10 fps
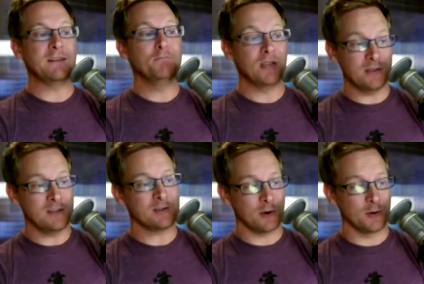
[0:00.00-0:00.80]

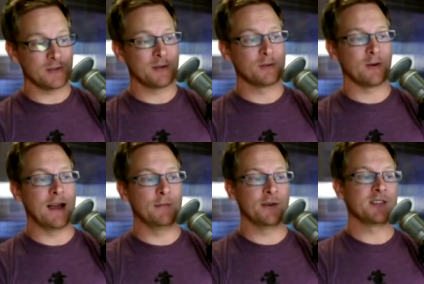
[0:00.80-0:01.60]
million total
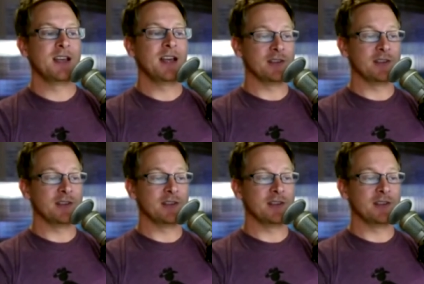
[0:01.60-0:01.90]
subscribers